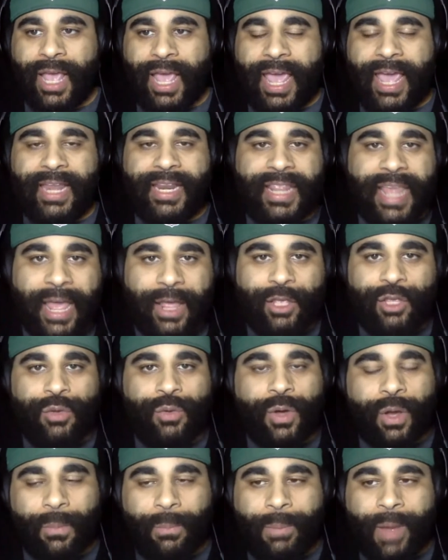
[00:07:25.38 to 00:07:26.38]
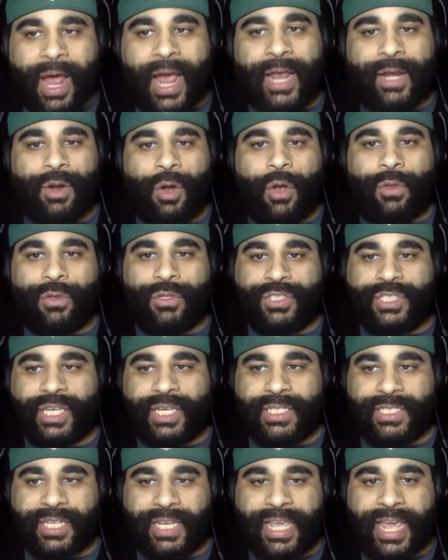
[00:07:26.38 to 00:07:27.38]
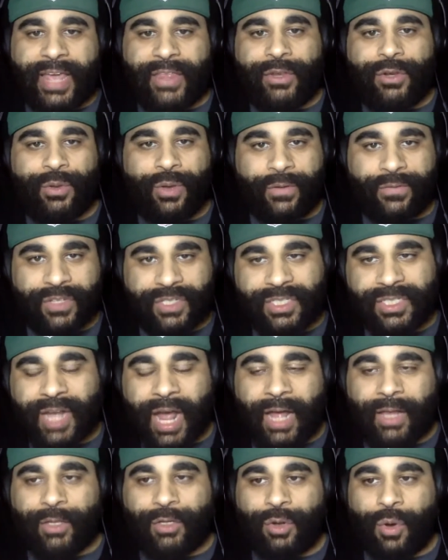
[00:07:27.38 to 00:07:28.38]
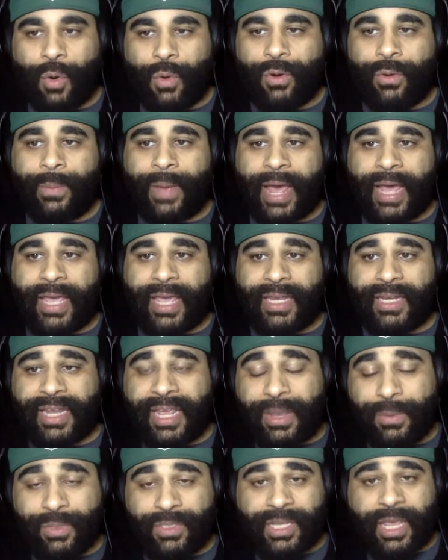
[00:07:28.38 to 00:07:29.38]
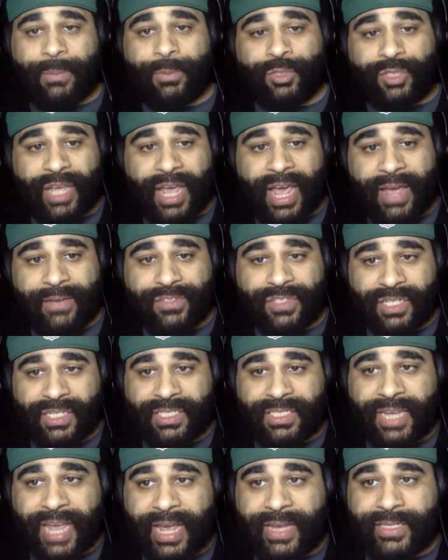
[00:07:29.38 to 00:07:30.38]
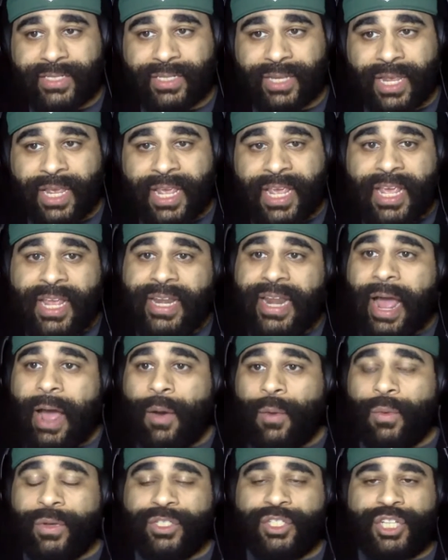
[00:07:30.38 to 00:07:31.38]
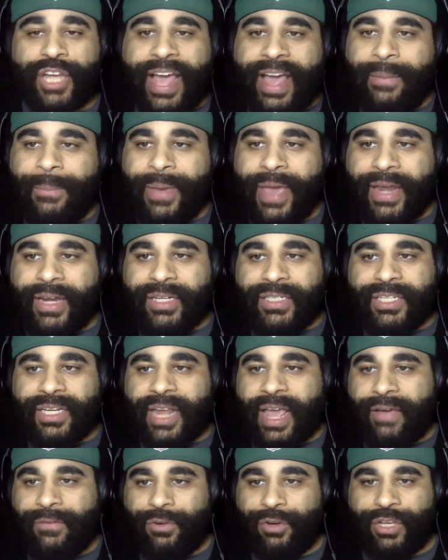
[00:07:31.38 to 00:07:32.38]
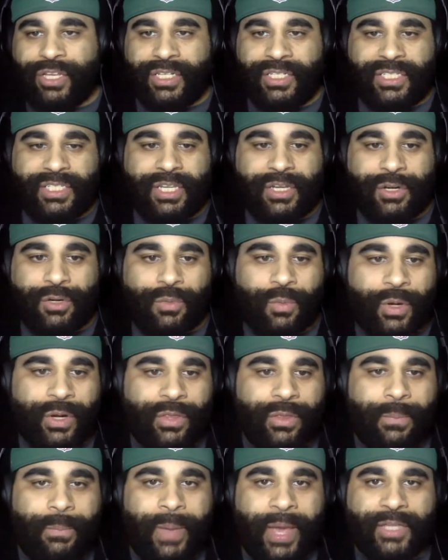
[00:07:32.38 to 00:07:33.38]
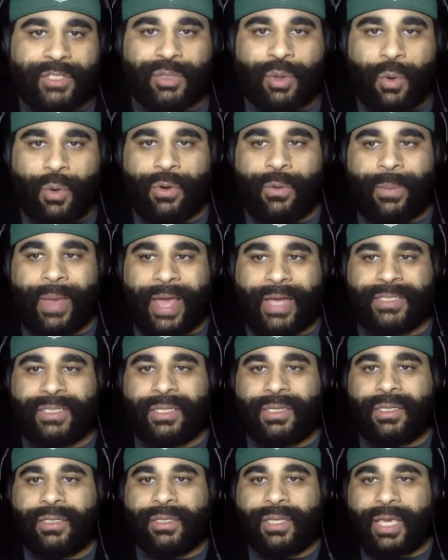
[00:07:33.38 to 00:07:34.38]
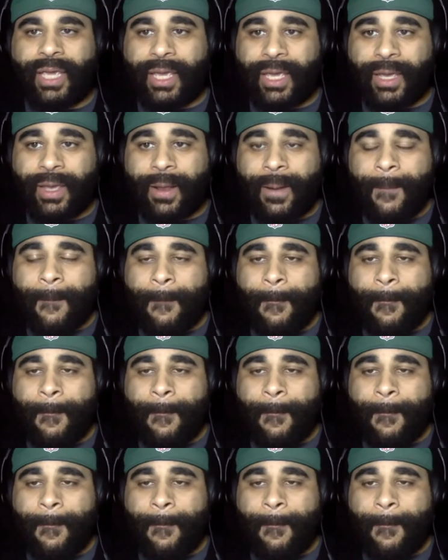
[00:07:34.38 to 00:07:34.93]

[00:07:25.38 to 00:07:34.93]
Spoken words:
And that you combine all those things together, you have a solid quarterback, and he was able to have success. Now, was Chad Pennington ever considered one of the best quarterbacks in the league?